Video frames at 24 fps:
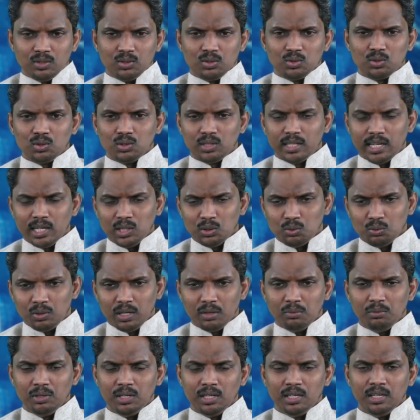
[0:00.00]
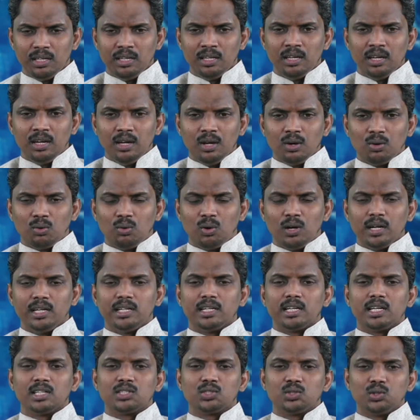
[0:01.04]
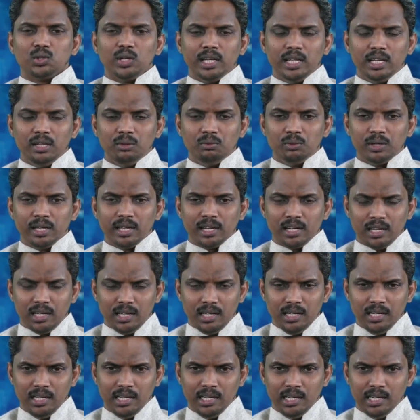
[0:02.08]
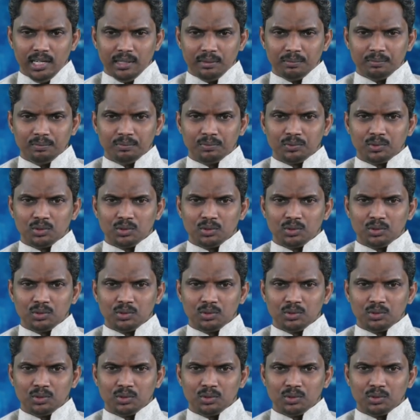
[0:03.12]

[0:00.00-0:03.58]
So that's why we call it as anywhere learning.